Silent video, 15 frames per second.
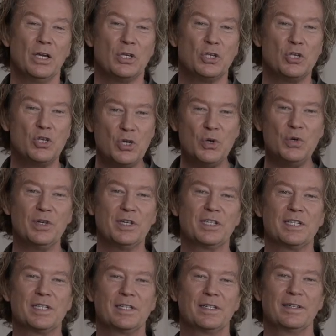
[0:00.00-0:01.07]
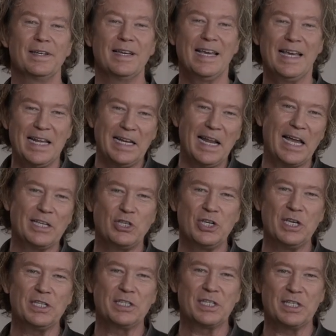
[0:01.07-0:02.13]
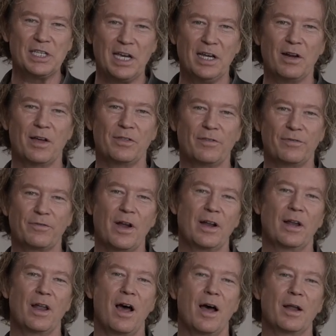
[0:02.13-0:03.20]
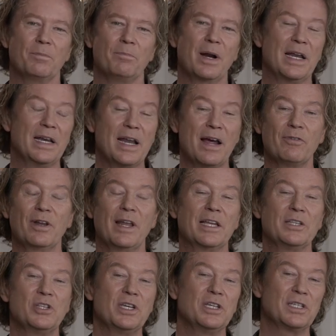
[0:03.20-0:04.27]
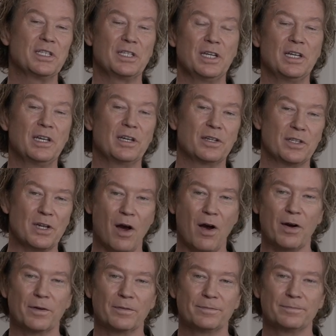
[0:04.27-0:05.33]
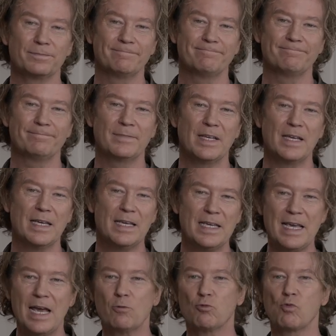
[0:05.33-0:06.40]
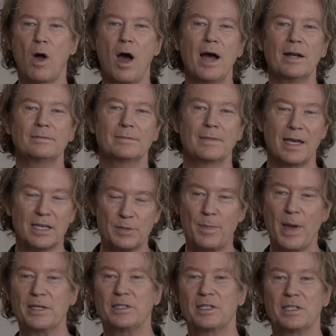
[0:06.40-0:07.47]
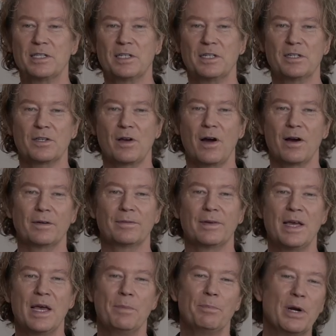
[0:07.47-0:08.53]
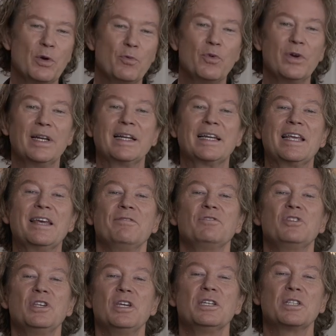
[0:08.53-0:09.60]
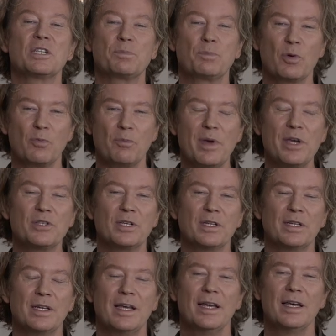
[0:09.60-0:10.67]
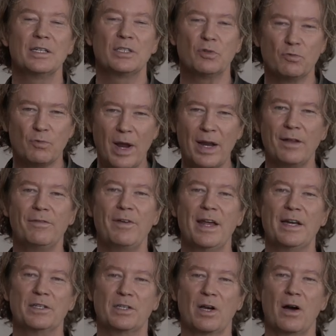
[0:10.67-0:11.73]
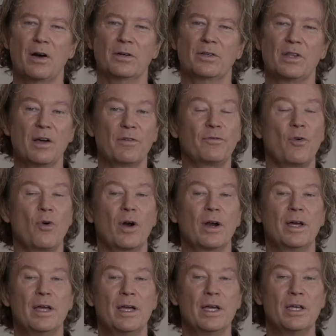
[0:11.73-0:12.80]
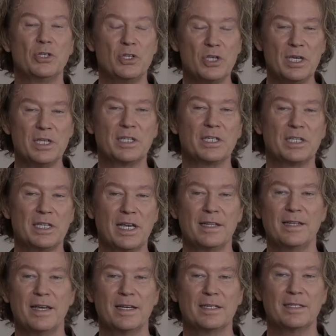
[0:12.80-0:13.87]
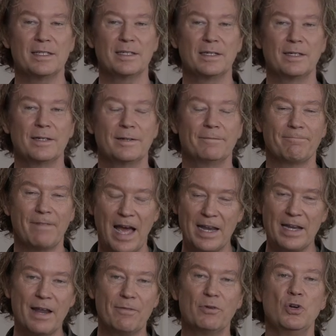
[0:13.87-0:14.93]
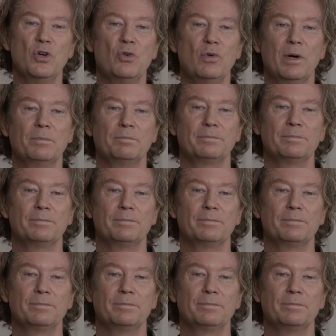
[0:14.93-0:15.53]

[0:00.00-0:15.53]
Judas, he let Jesus in on the front lawn, but he never let Jesus in in his heart. He had wrought asbestos in his heart, but he wouldn't give Jesus permission to renovate his heart. Therefore, Jesus said this I never knew him.